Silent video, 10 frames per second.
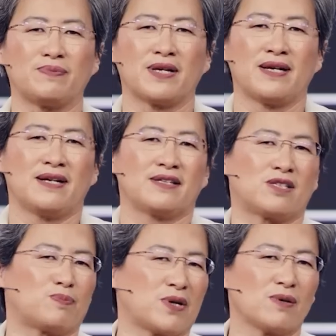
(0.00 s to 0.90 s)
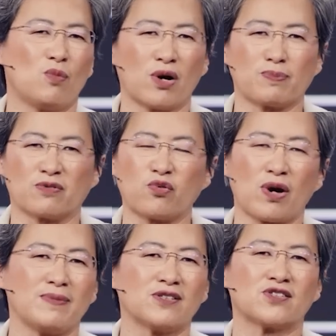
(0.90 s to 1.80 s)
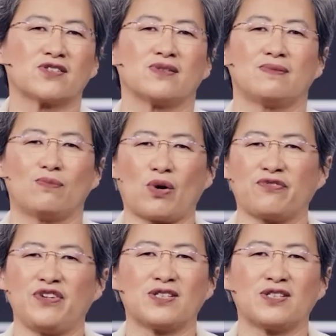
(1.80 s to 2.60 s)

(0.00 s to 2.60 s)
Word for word: a surprise that we're starting to see these events